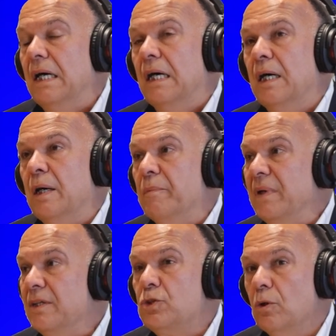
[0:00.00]

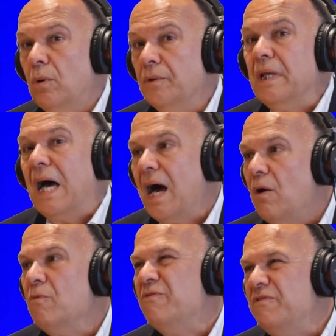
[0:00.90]
and so on,
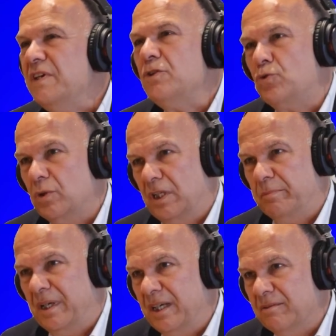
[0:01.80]
how visually
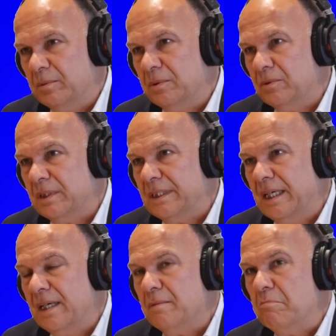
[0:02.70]
believable were
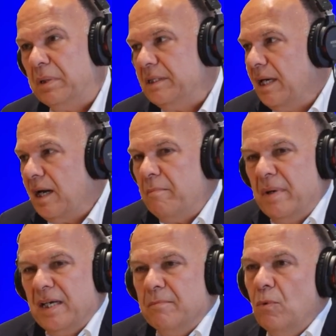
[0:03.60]
they? But there are
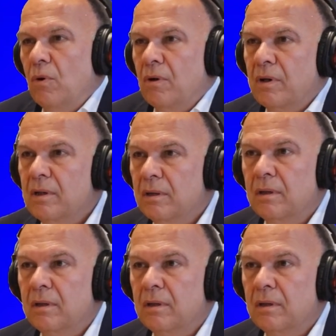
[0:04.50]
many more